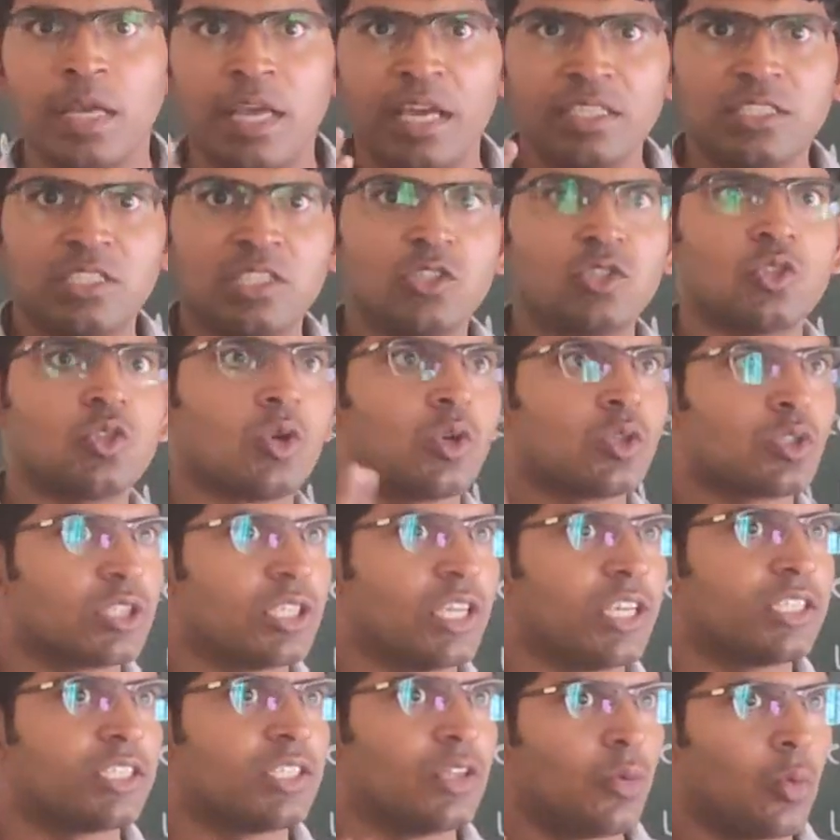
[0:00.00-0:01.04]
AC source,
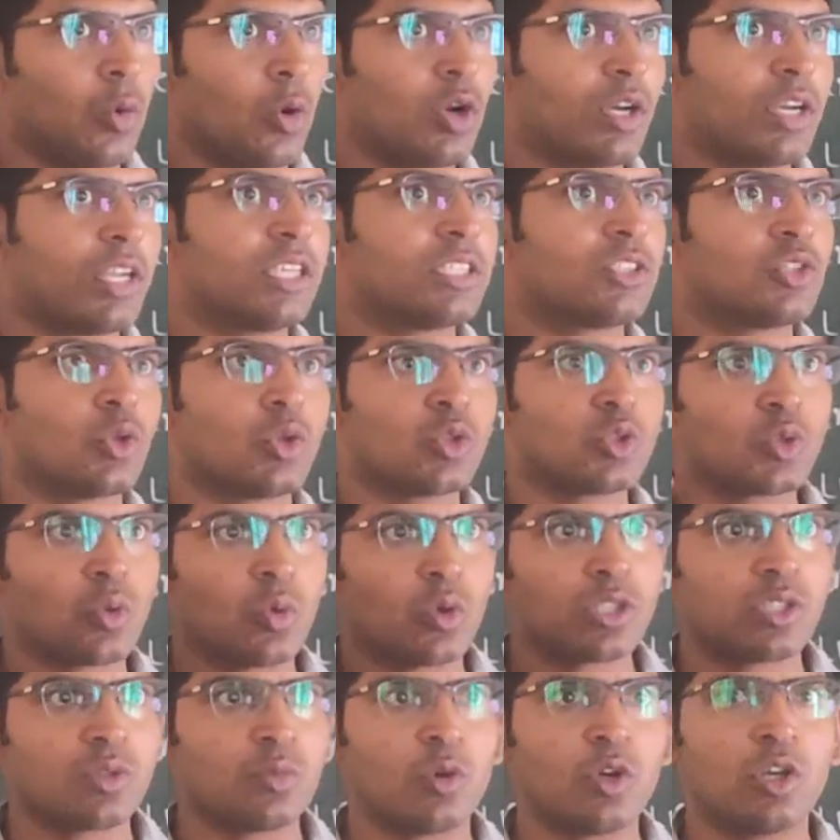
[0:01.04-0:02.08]
AC voltage
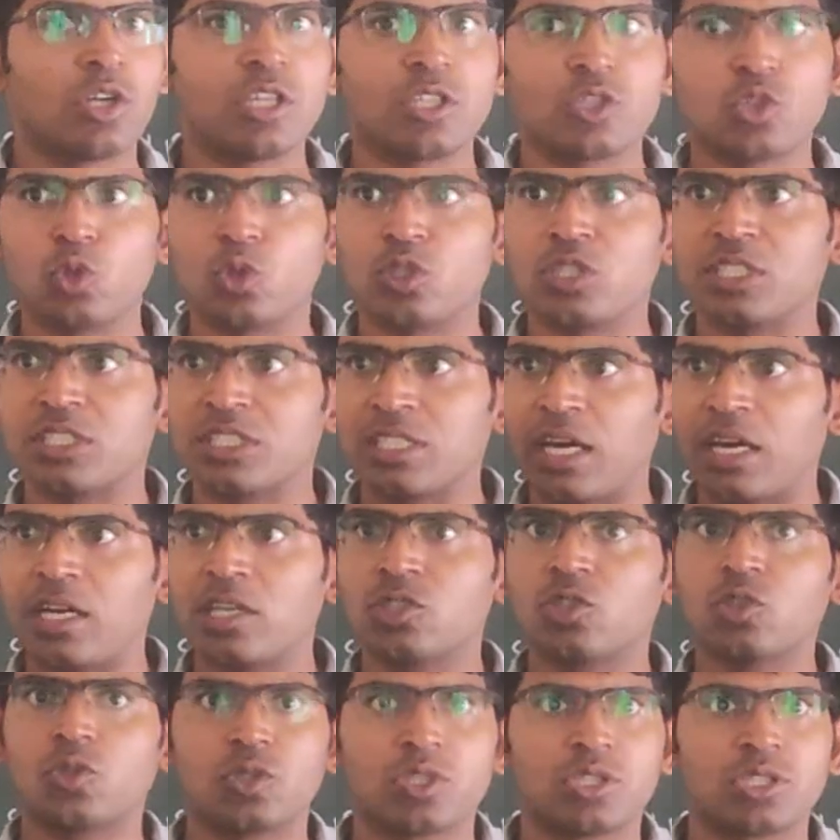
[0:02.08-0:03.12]
sources,
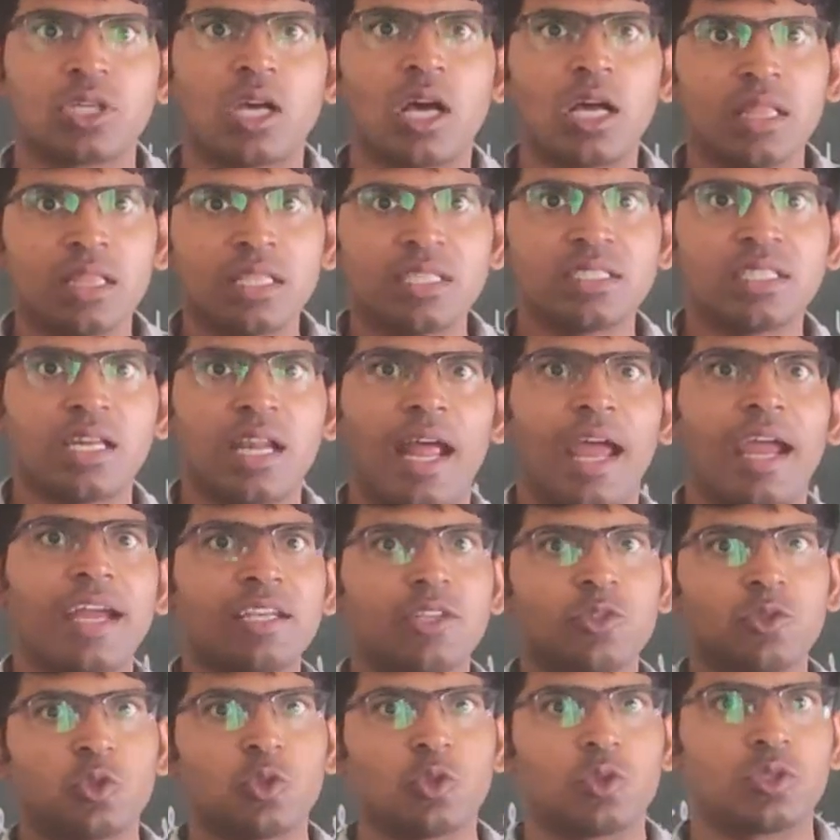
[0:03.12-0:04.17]
current sources, all these are
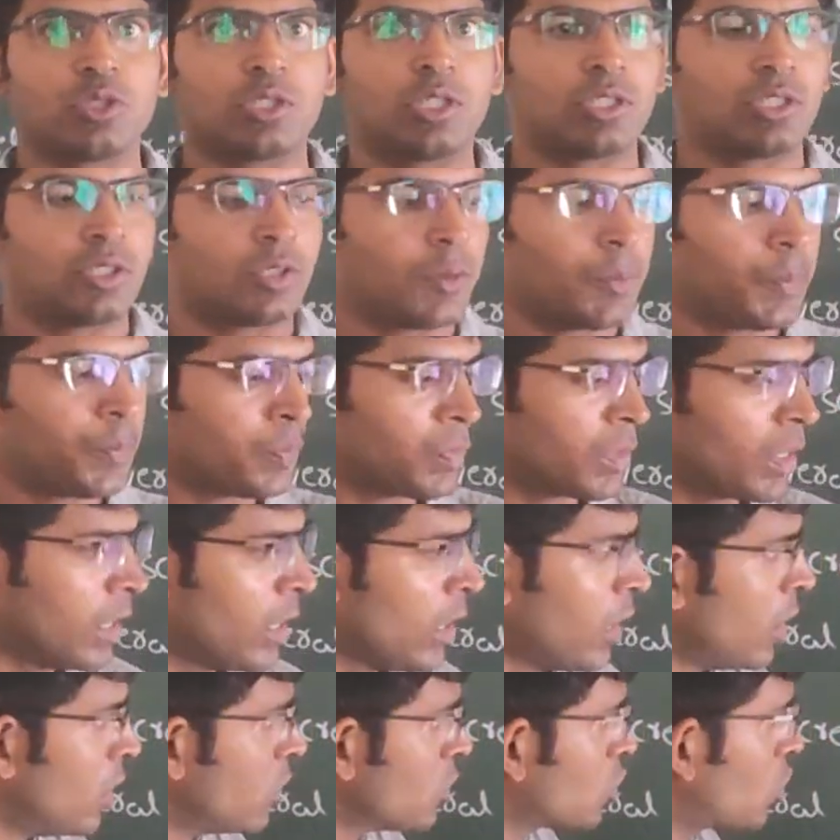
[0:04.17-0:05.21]
active sources.
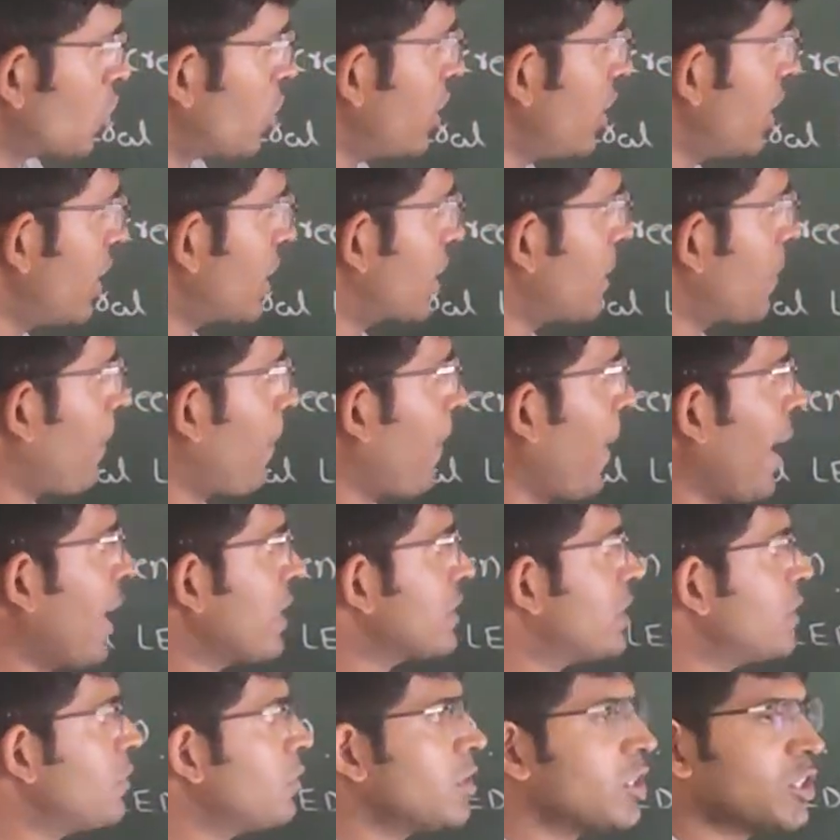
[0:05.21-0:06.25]
So here the
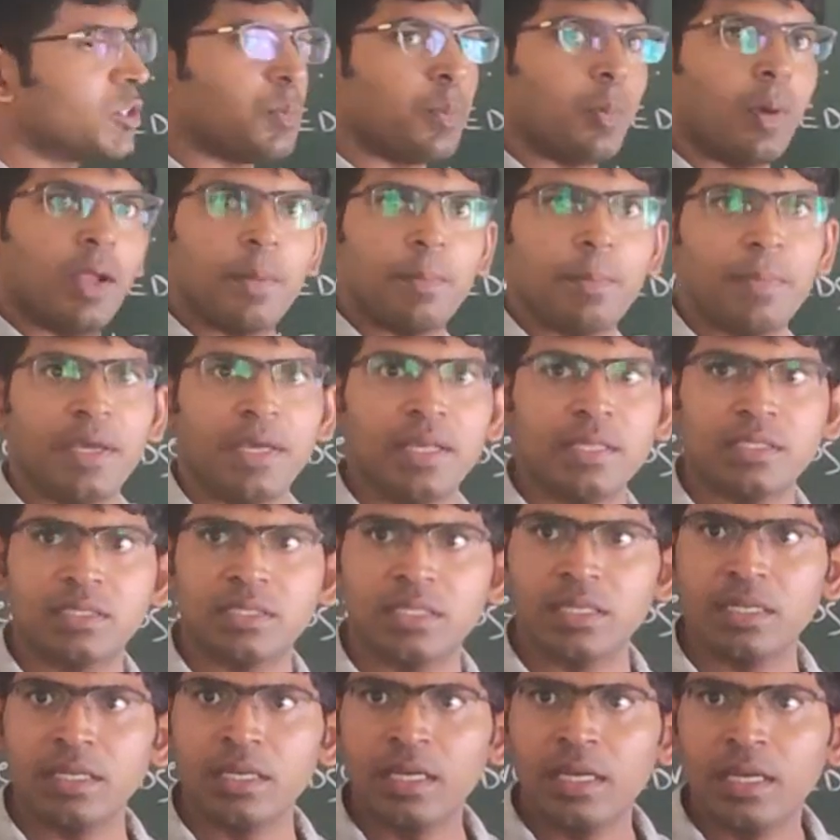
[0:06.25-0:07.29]
passive display means
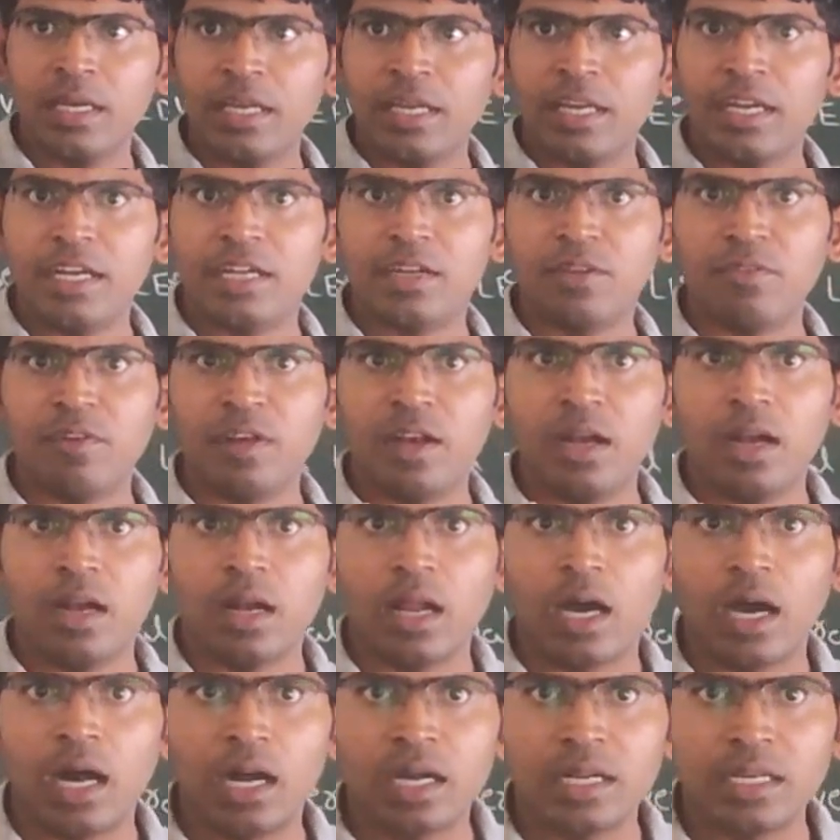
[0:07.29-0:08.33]
it will
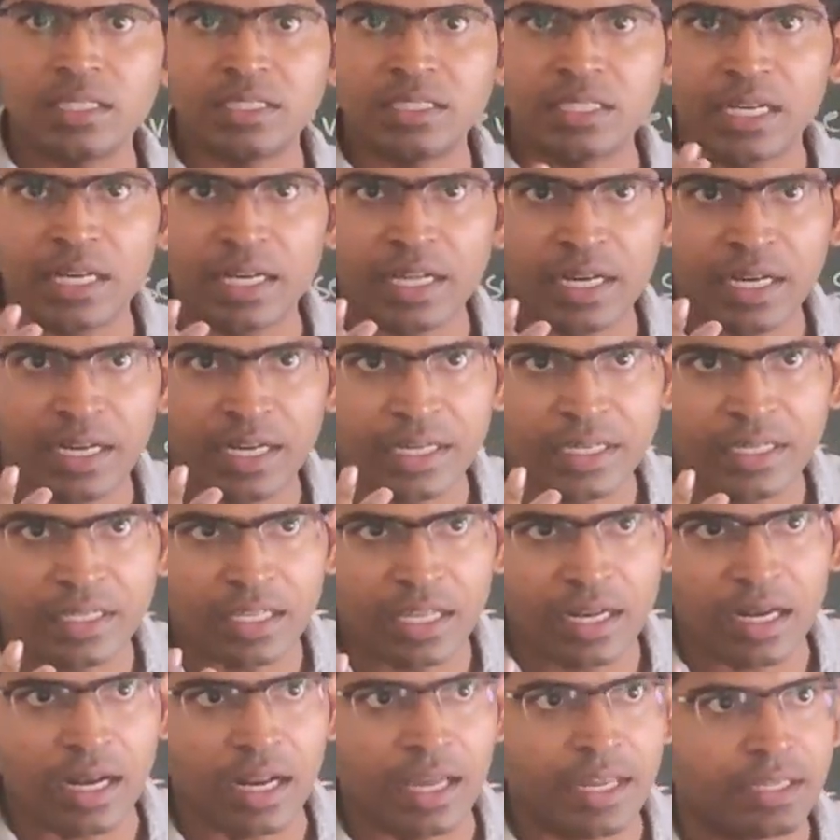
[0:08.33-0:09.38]
not generate
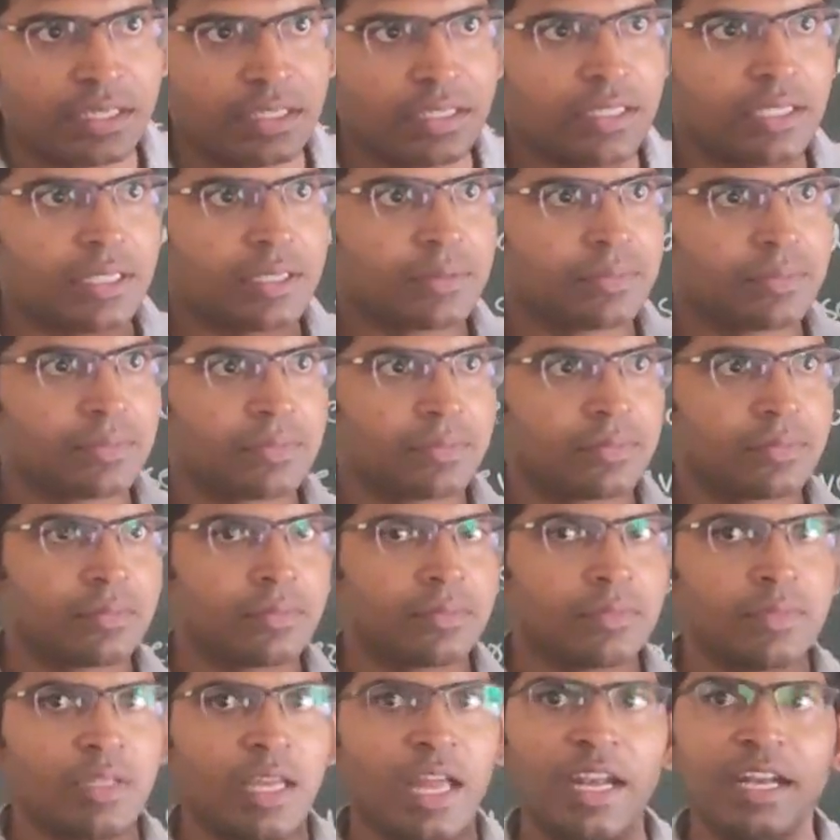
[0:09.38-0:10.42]
the light
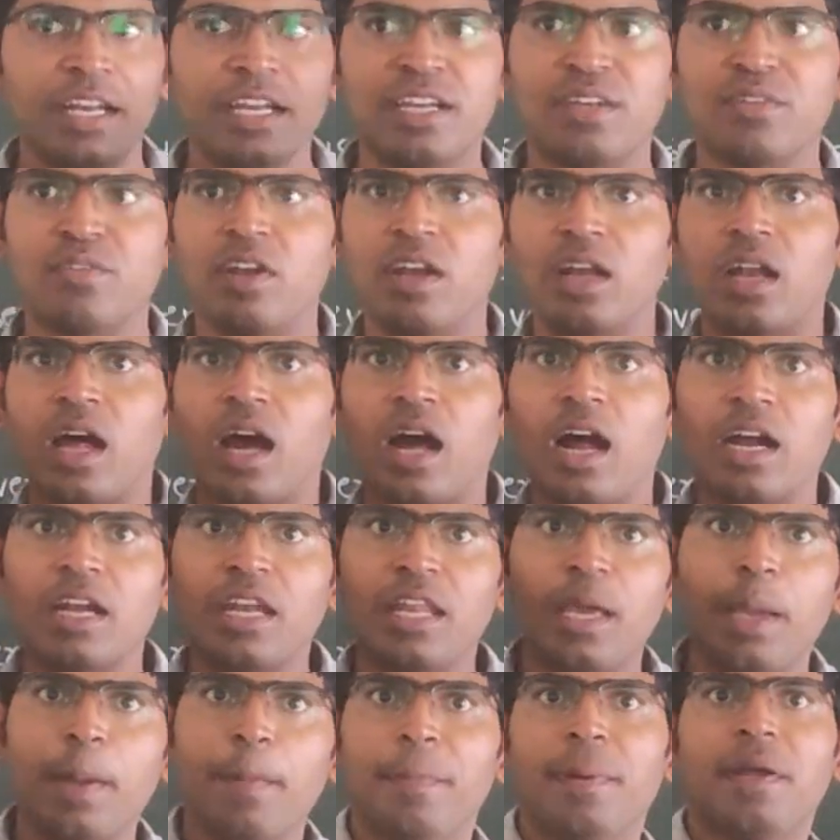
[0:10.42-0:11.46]
and it will not
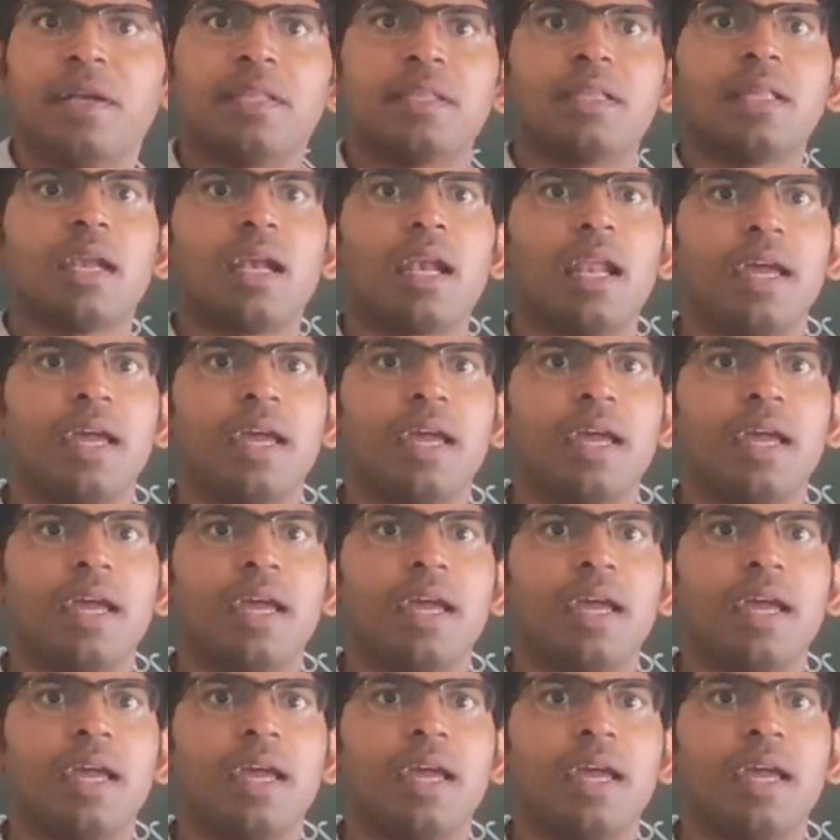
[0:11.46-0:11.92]
emit the